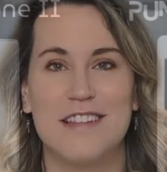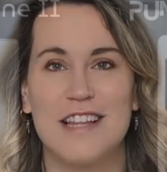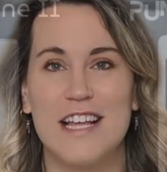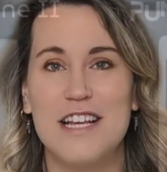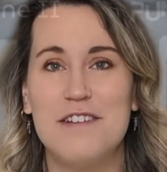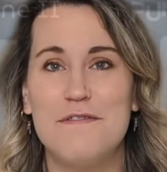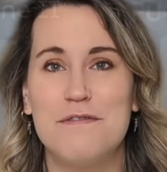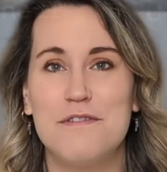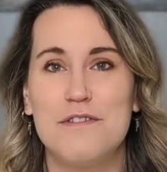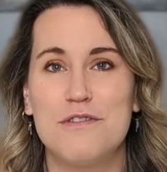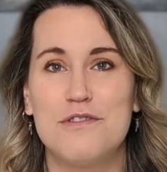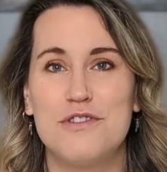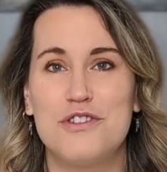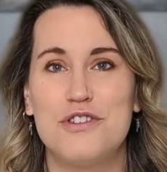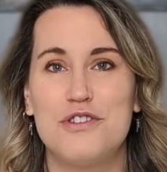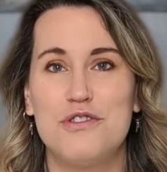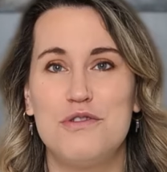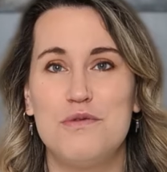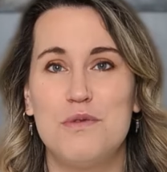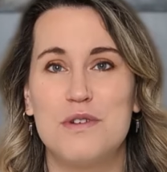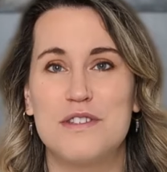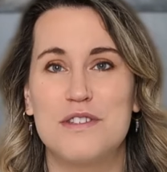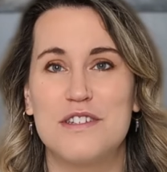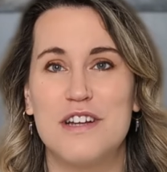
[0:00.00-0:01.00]
the Light Phone
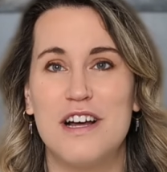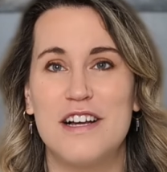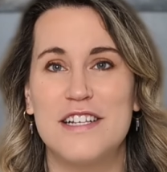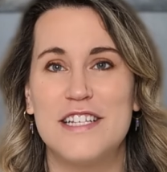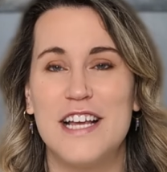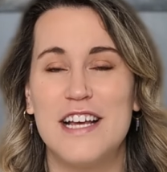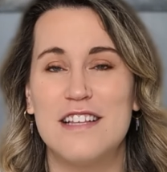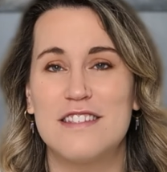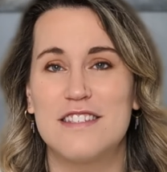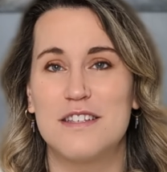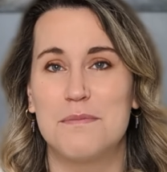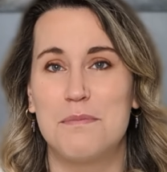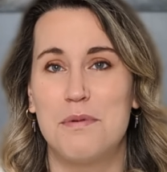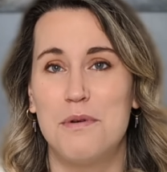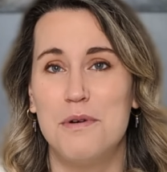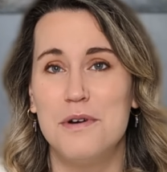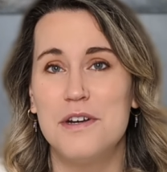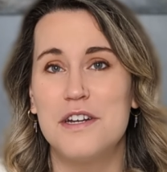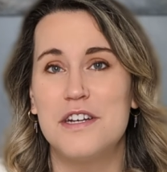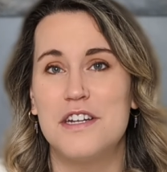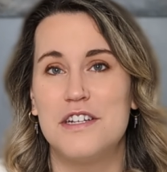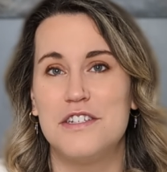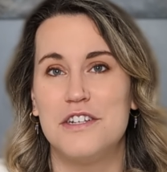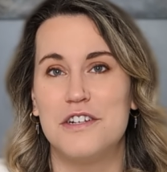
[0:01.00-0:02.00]
2 was not yet
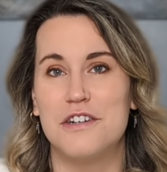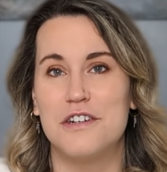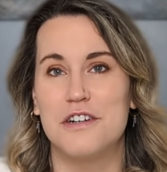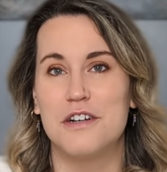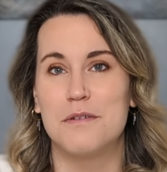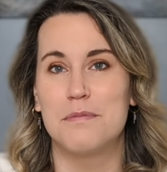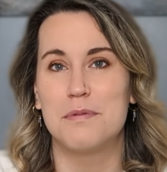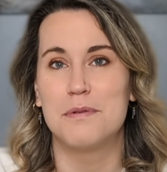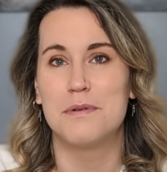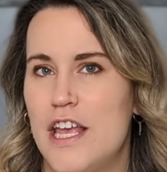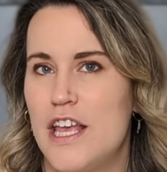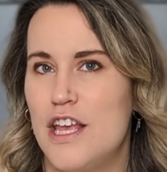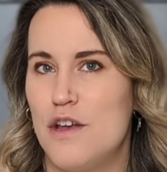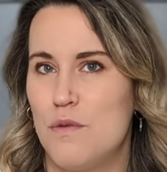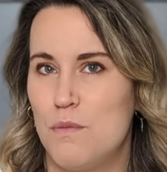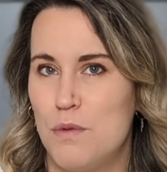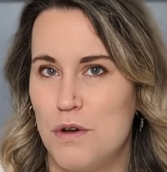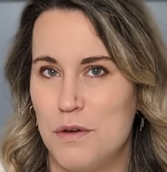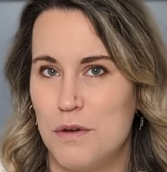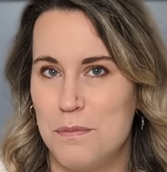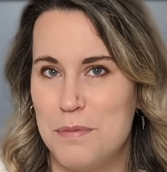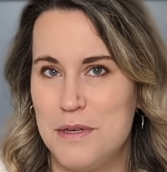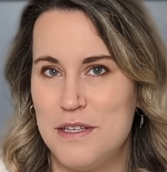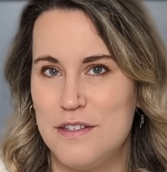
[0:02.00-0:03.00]
supported in Europe. It
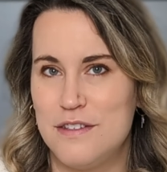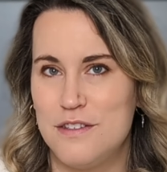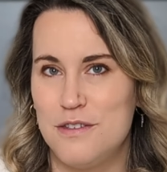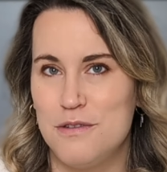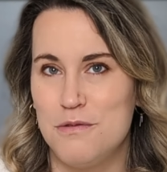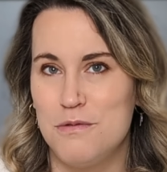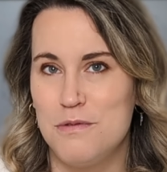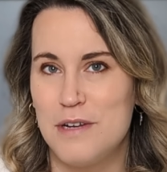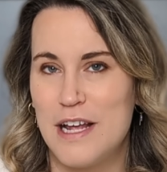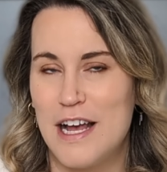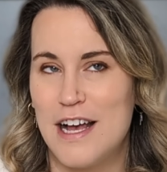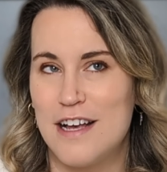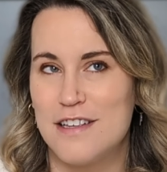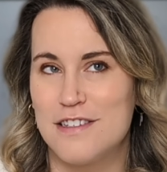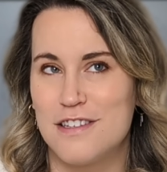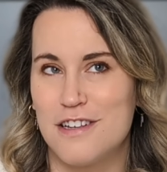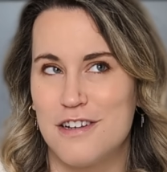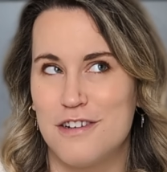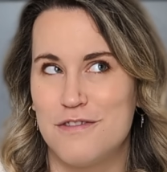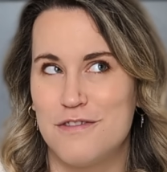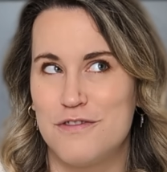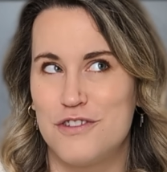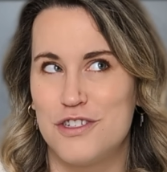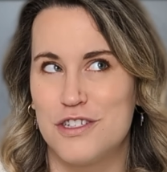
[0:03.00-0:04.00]
will be soon as
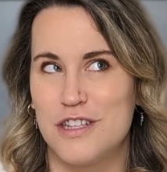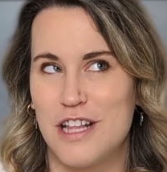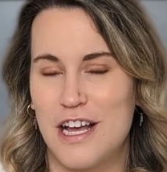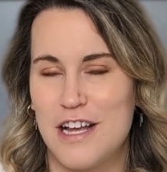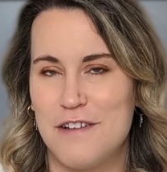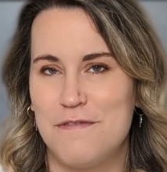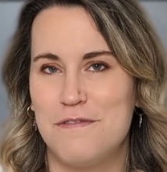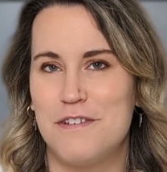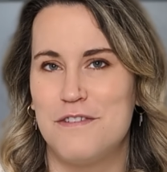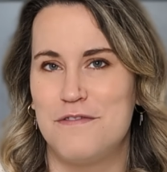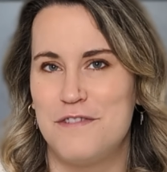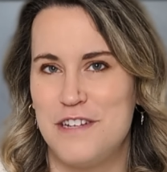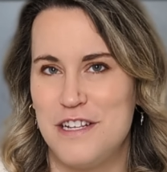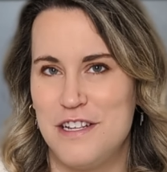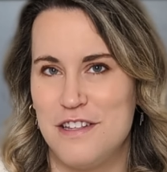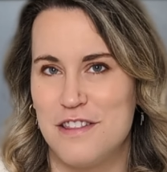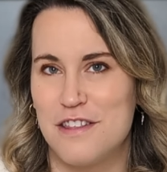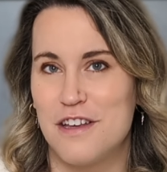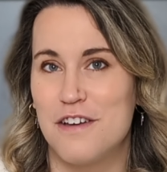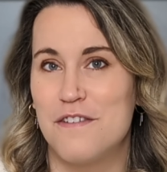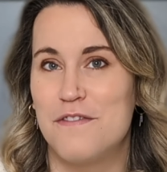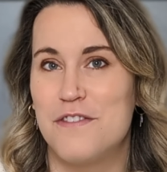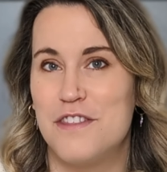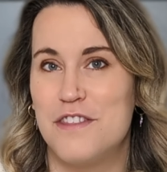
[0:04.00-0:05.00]
of July 15th
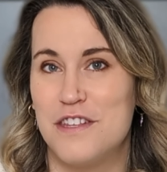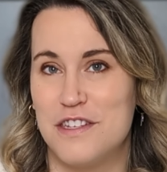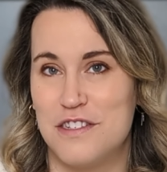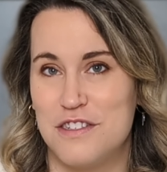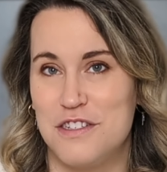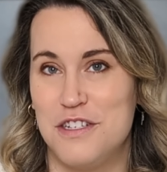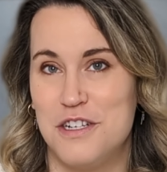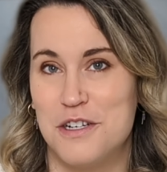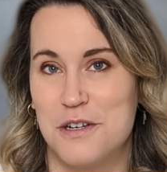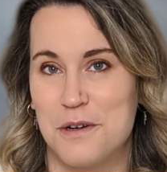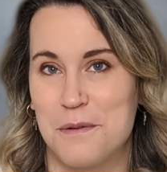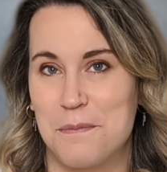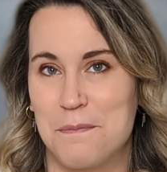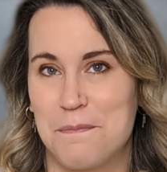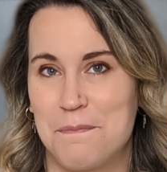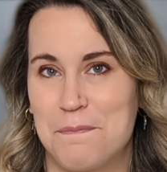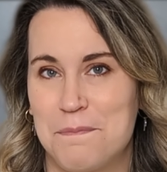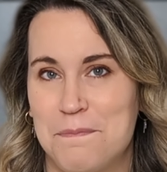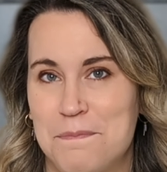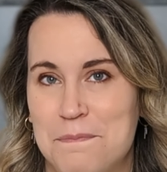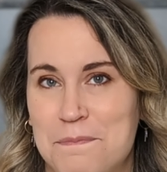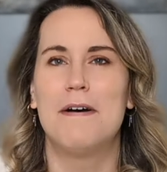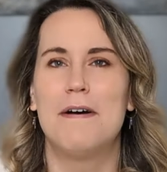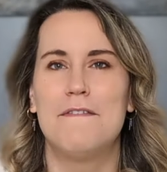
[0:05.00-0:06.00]
of this year.
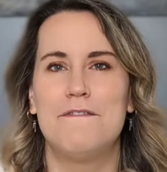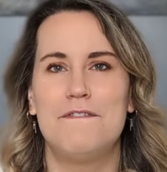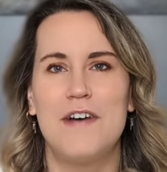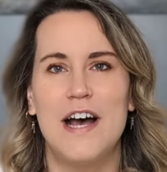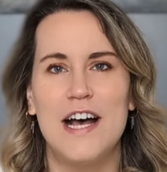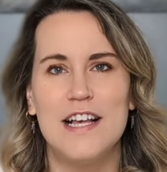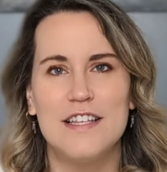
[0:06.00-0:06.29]
But